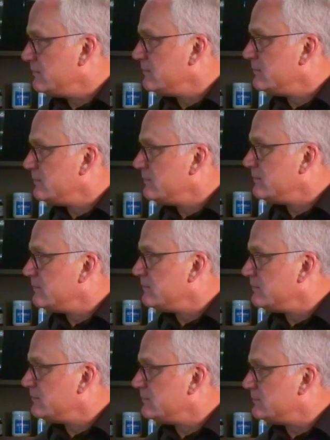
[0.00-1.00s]

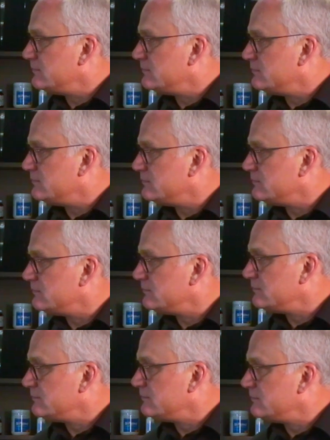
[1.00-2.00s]

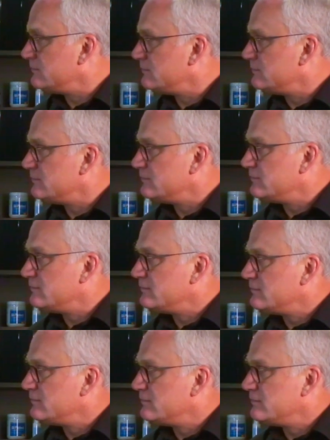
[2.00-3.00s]

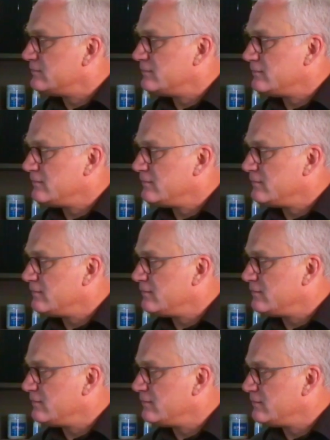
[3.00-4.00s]

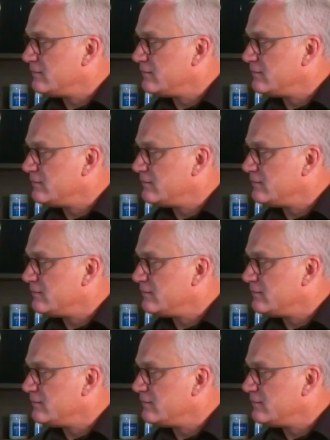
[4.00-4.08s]
The person shown says nothing.